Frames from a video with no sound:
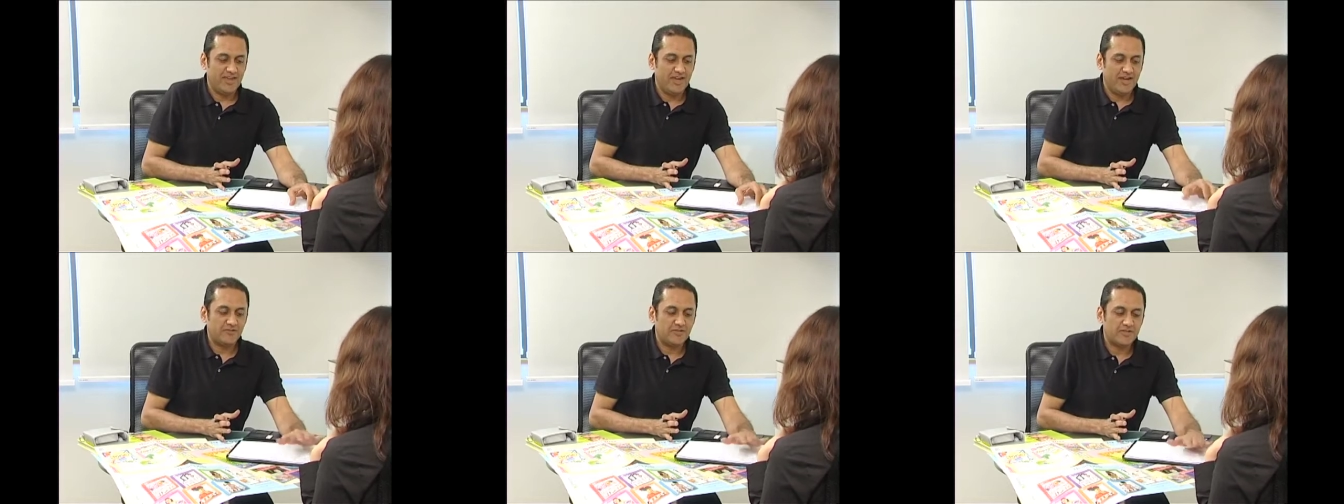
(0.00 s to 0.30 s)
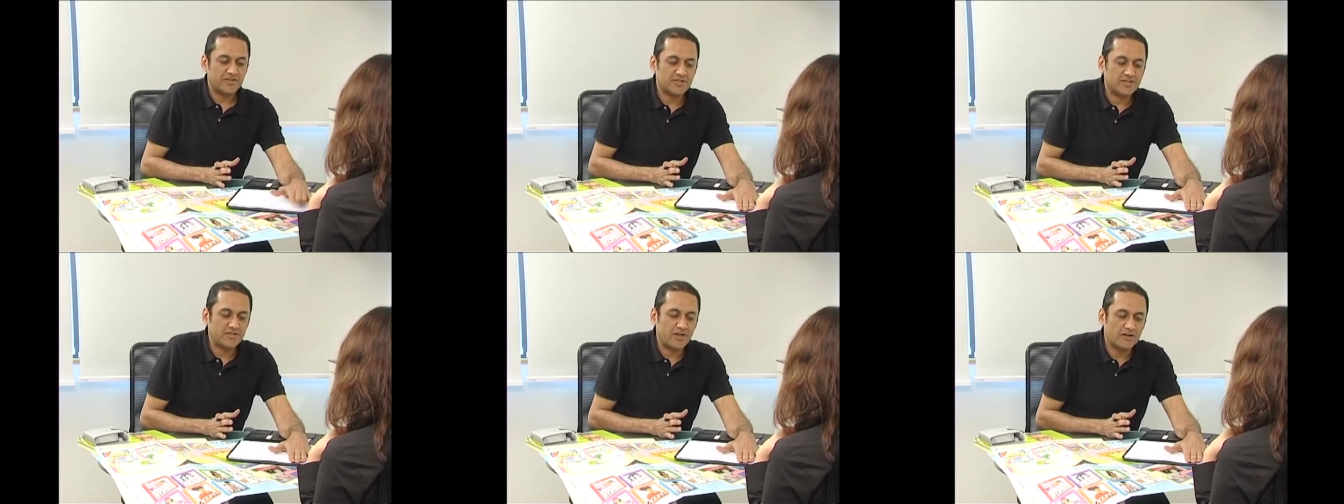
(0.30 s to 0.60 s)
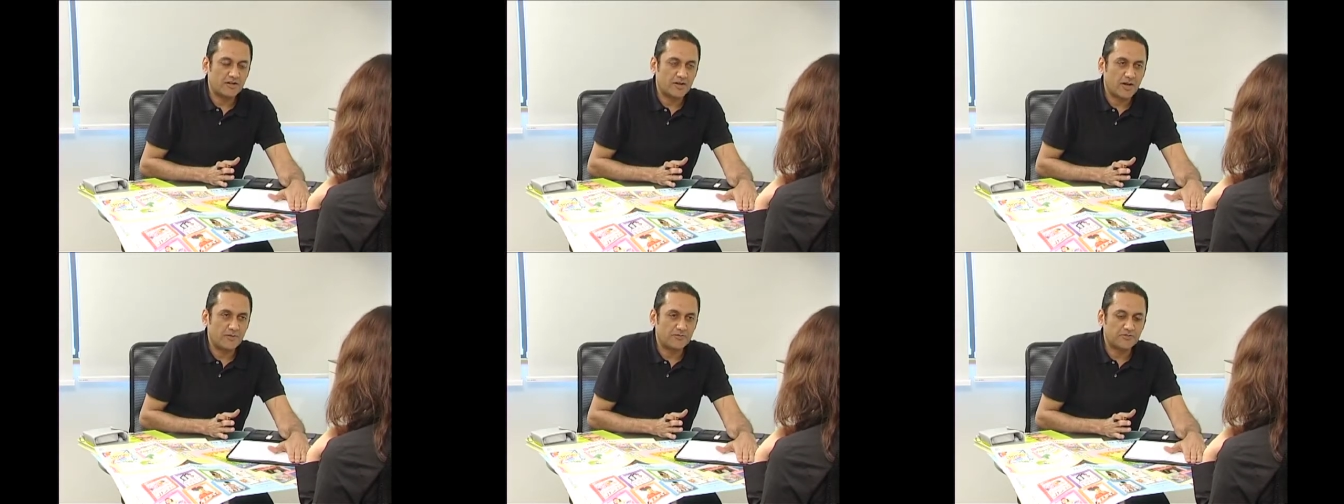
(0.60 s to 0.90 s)
If this is
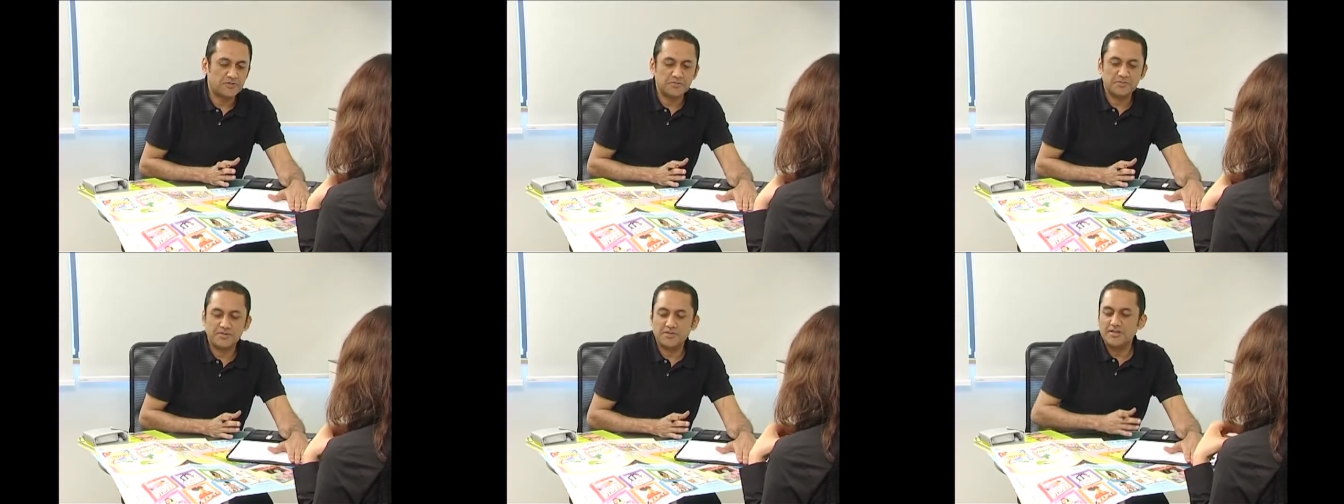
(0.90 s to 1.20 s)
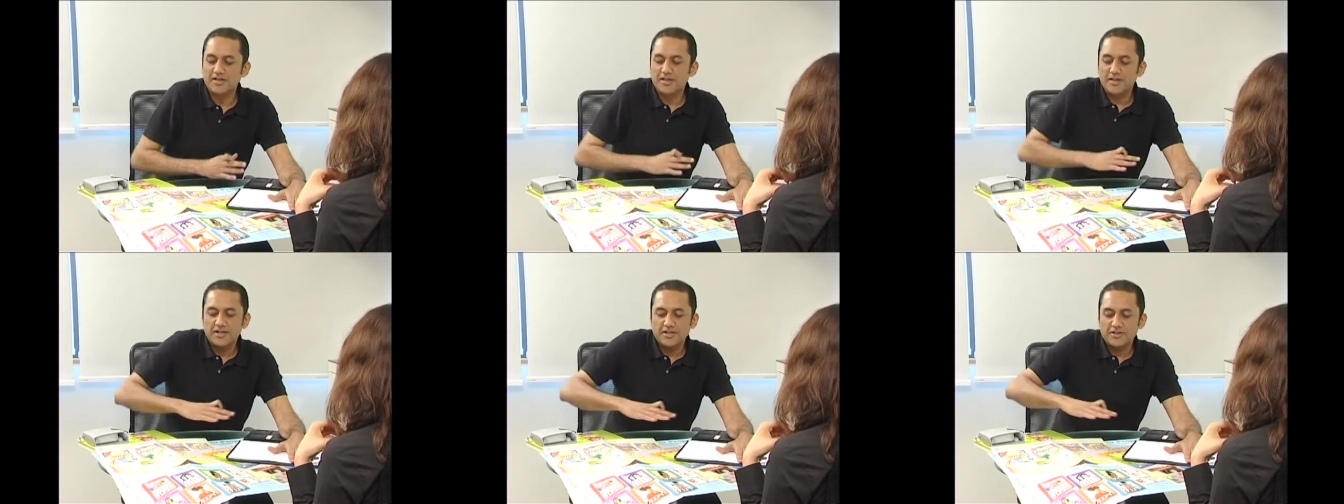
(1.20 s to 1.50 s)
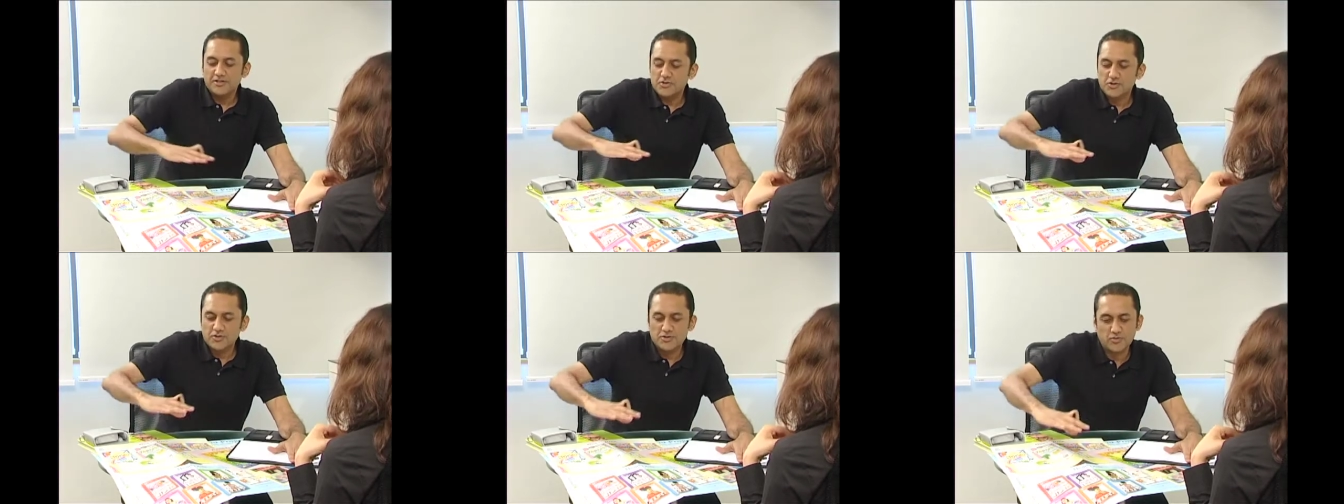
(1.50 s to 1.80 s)
not comfortable,
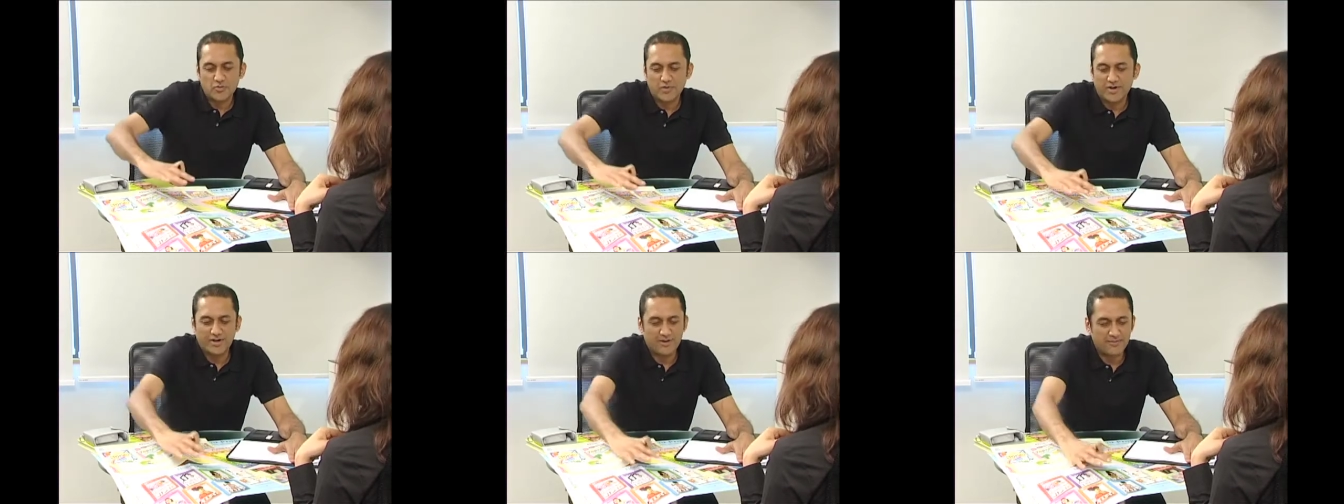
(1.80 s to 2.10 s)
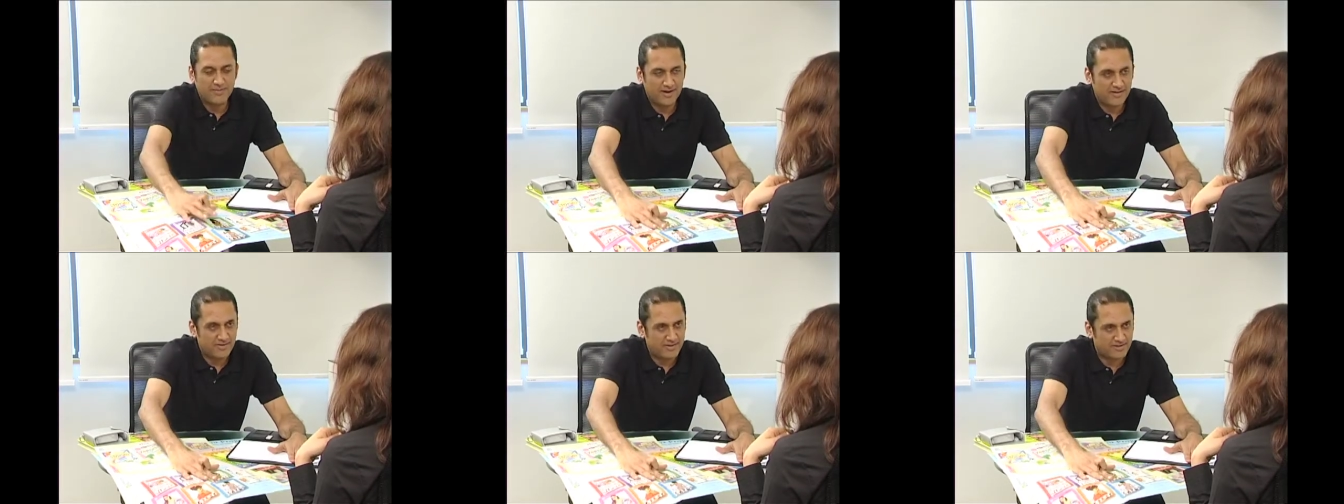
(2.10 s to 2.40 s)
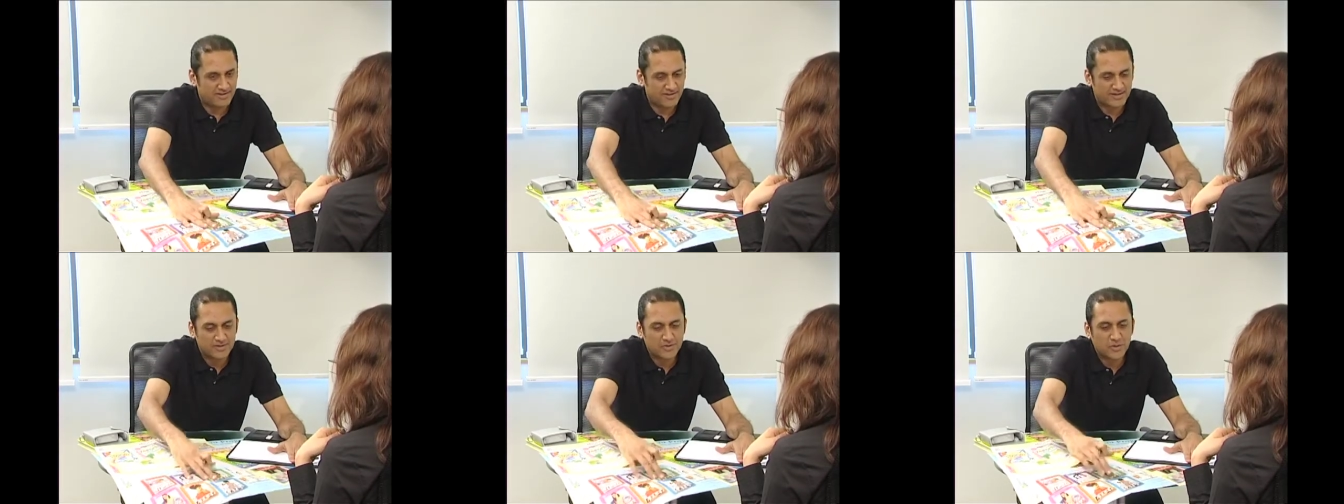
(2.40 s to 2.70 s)
don't worry about
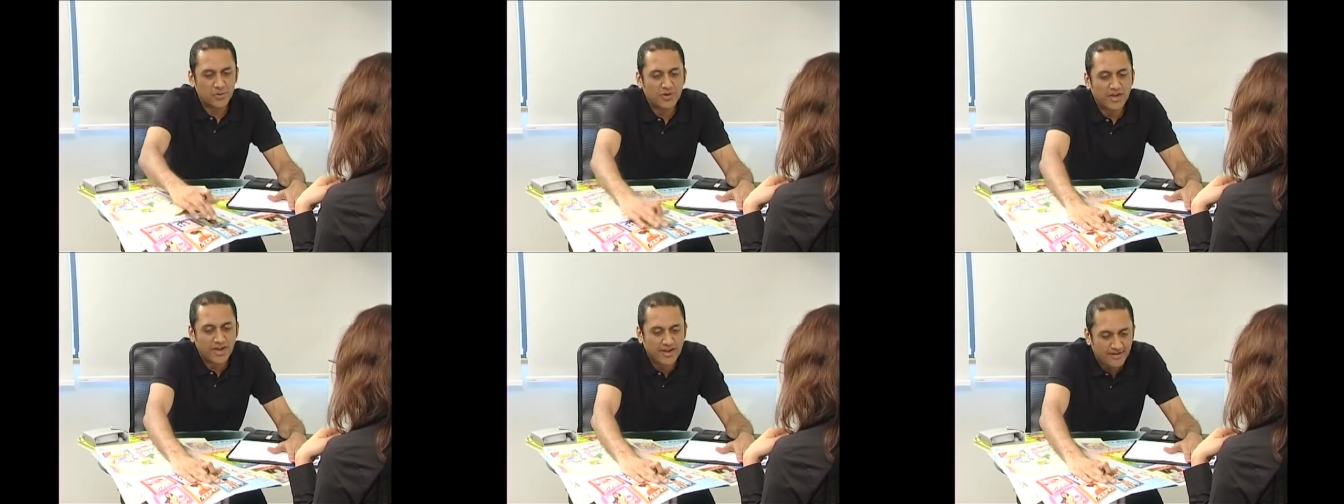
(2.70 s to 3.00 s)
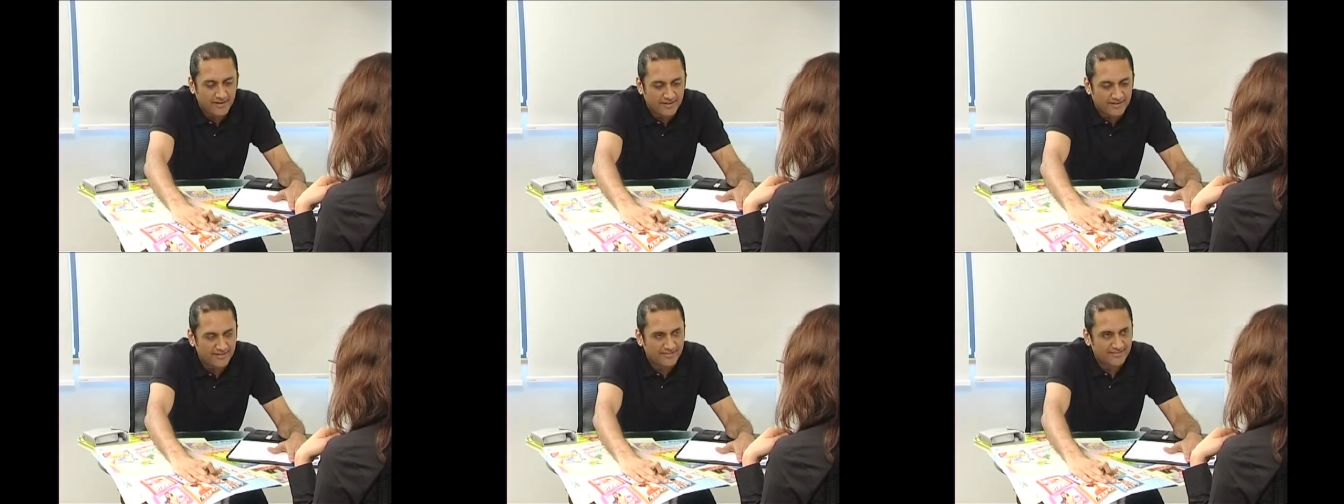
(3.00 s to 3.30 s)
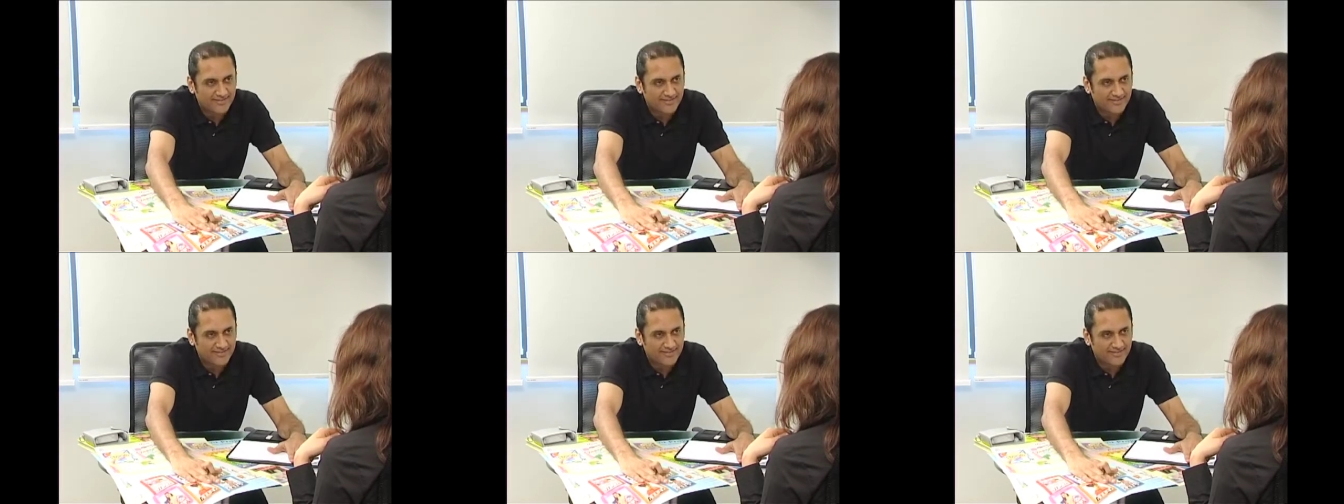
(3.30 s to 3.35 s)
it. It's okay.